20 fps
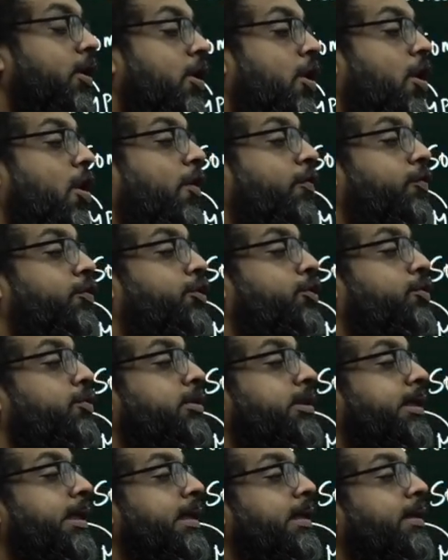of
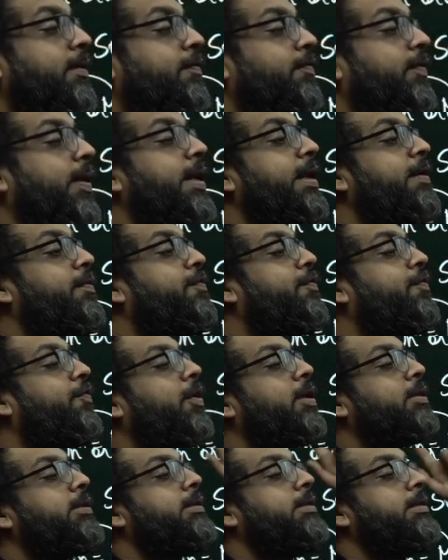choosing the very
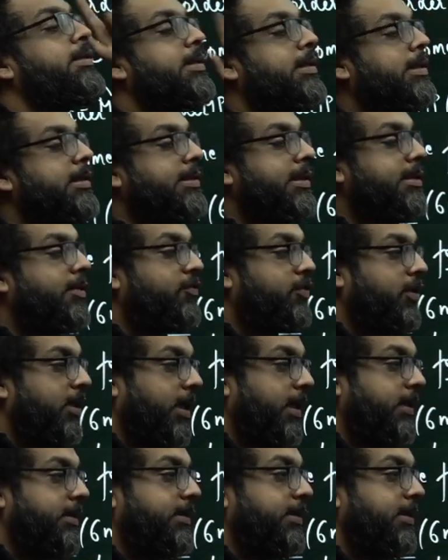first citizen of the
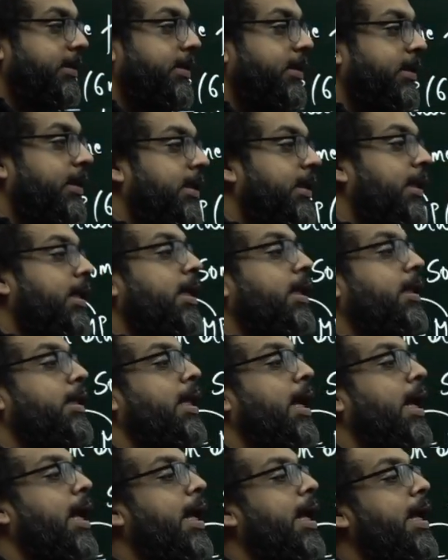country, the
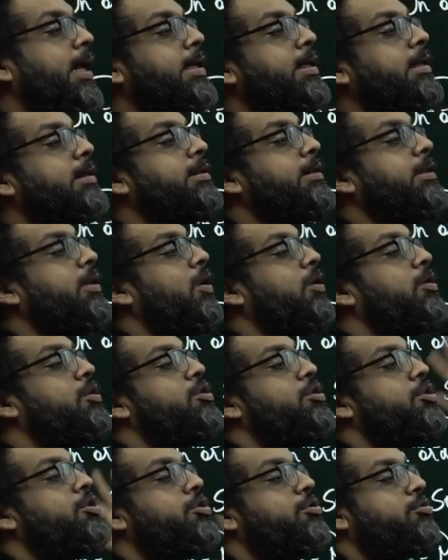highest
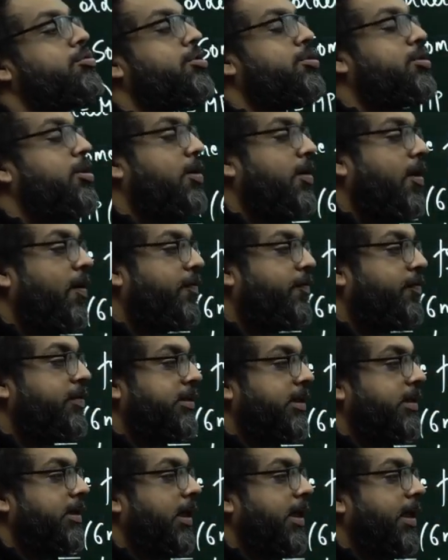constitutional office
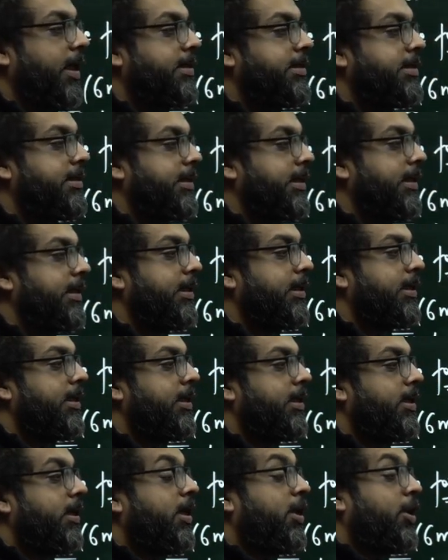in the country,
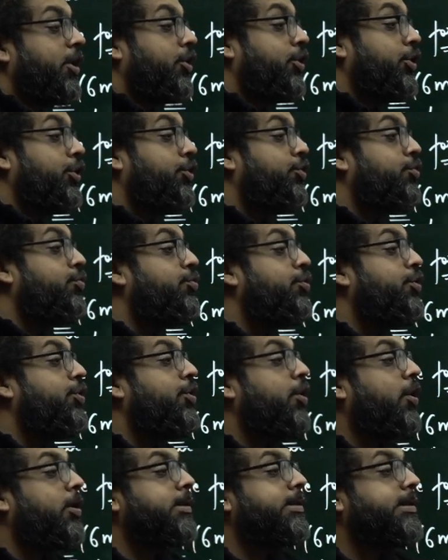you
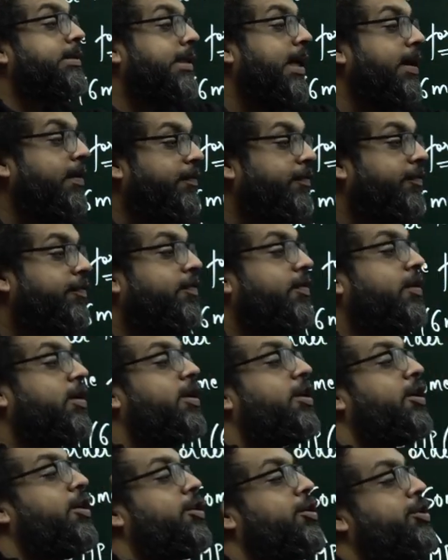yourself
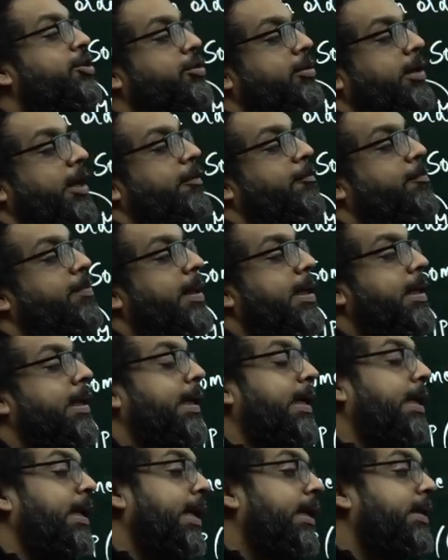should have been
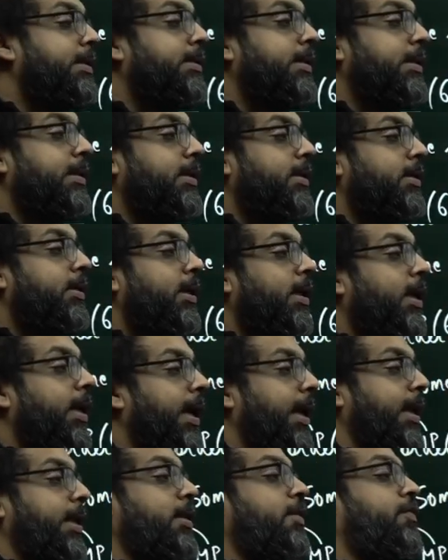elected
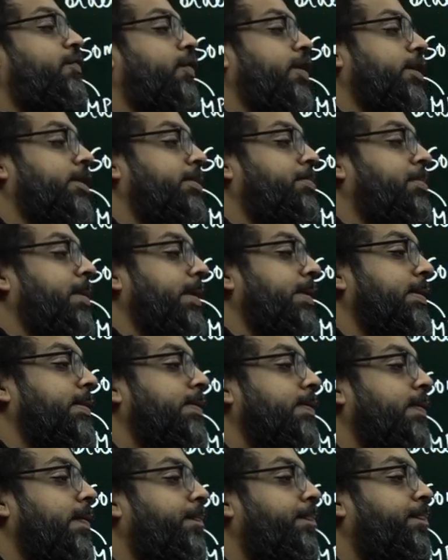in the first
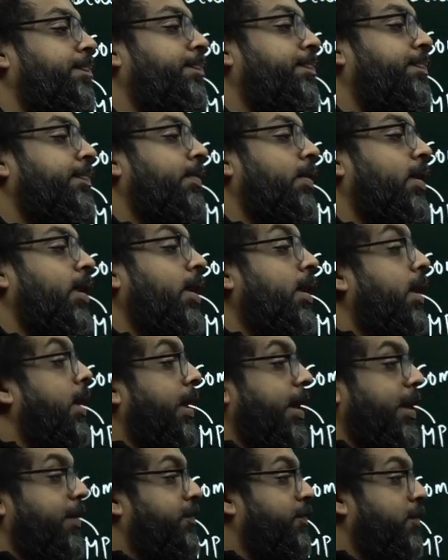place.
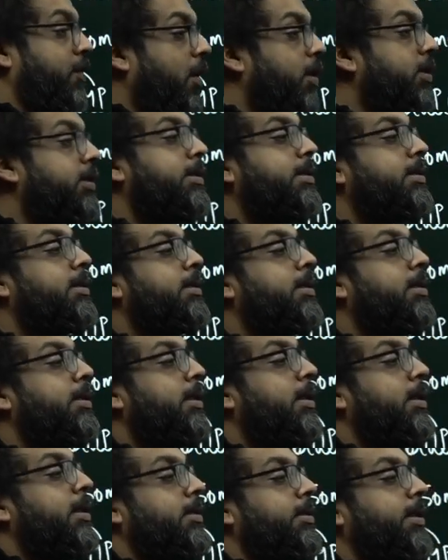If not,
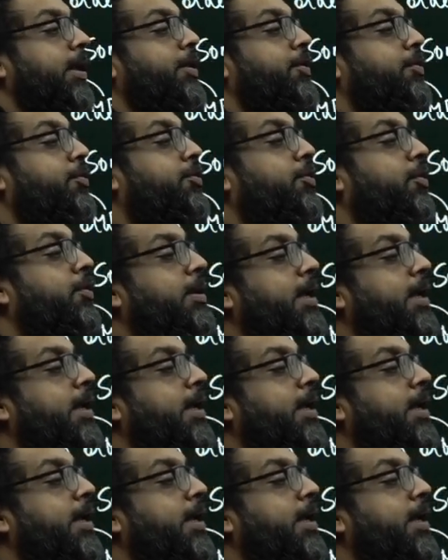then you don't